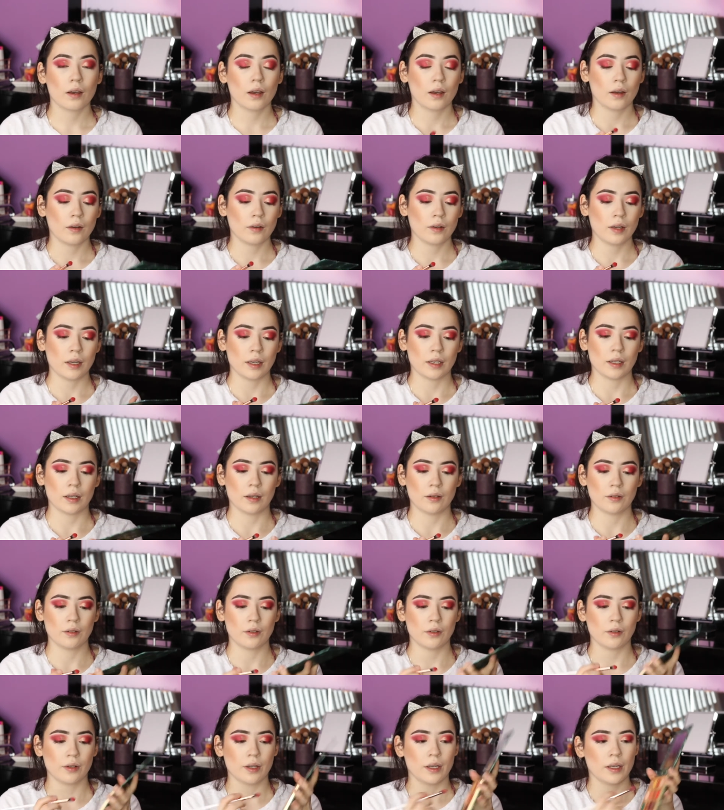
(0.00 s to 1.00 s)
Okay, now
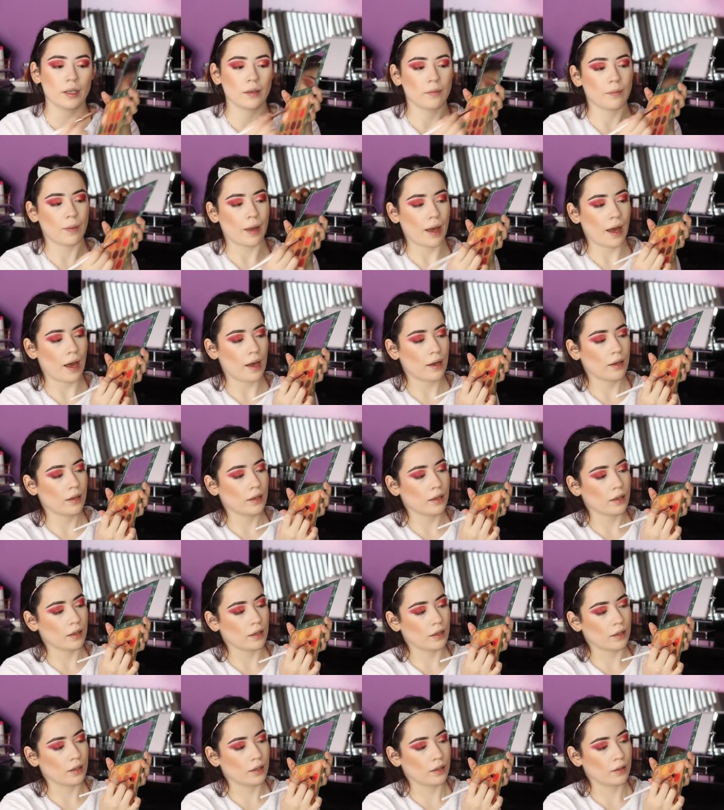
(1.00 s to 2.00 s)
going back
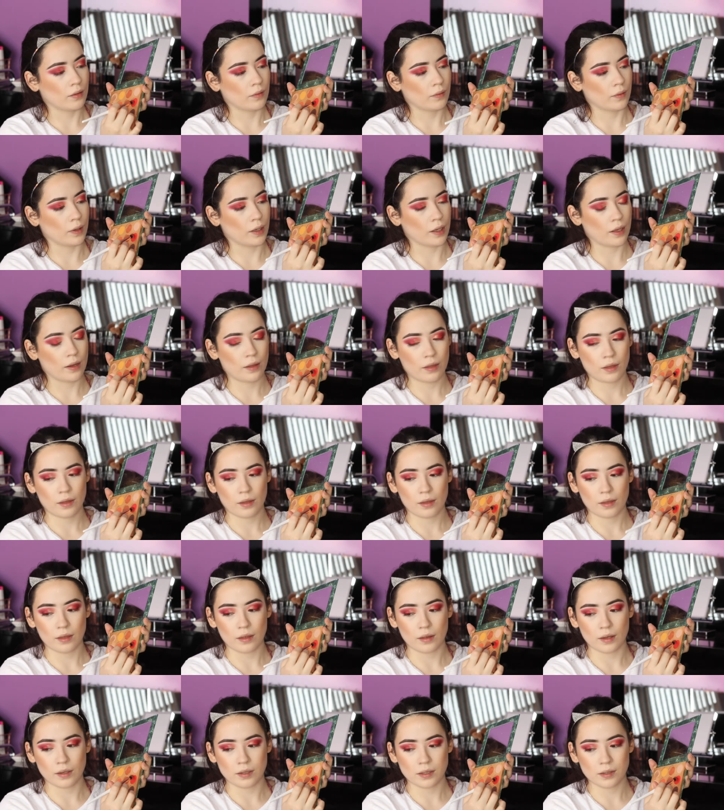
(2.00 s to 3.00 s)
in with
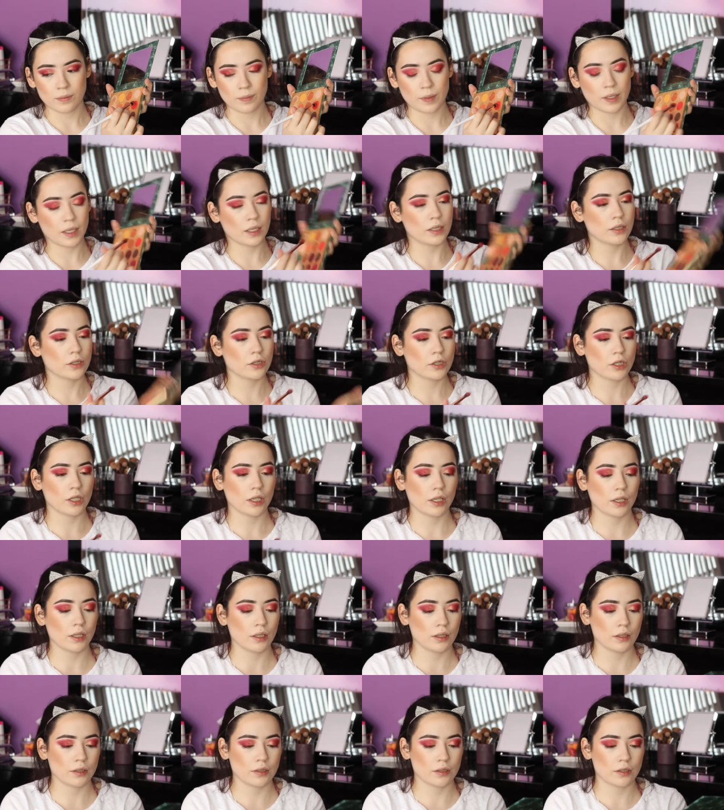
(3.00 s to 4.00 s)
this pink
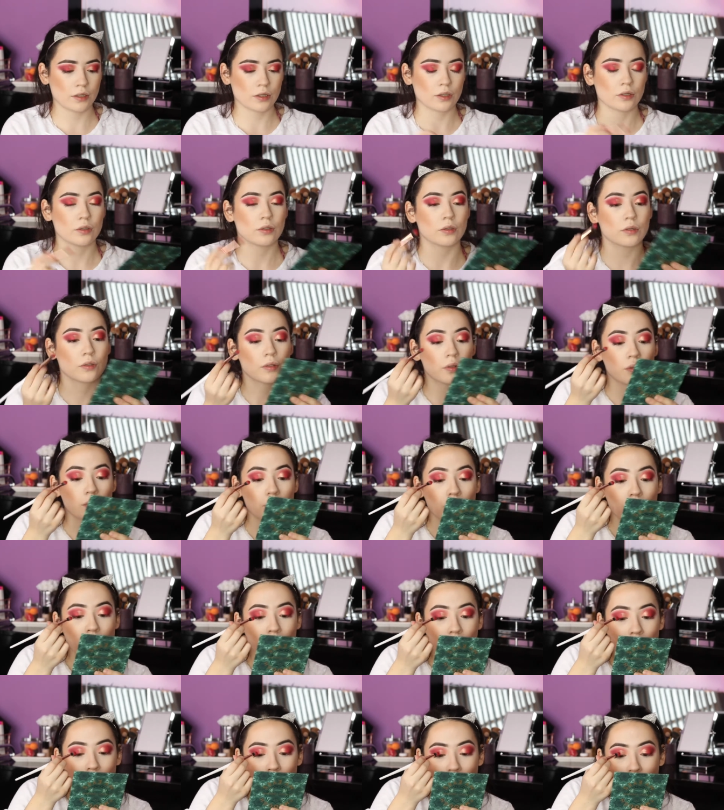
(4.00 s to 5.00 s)
shade to
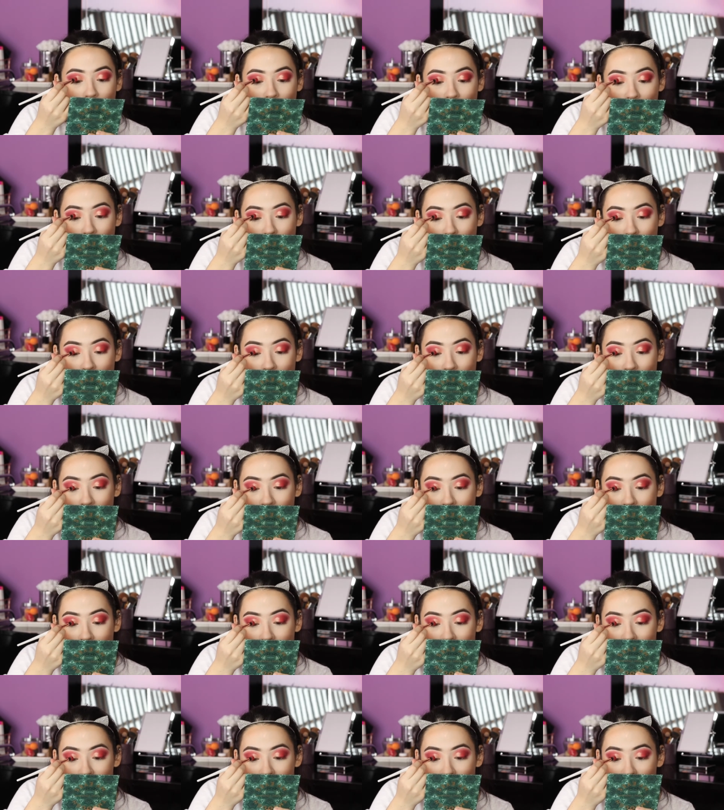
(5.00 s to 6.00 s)
blend
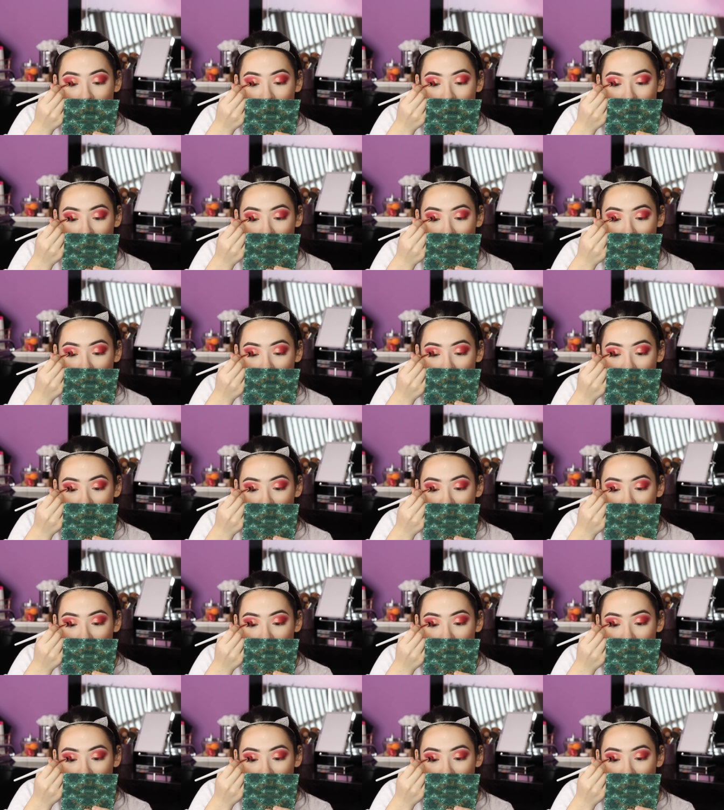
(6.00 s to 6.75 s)
these edges.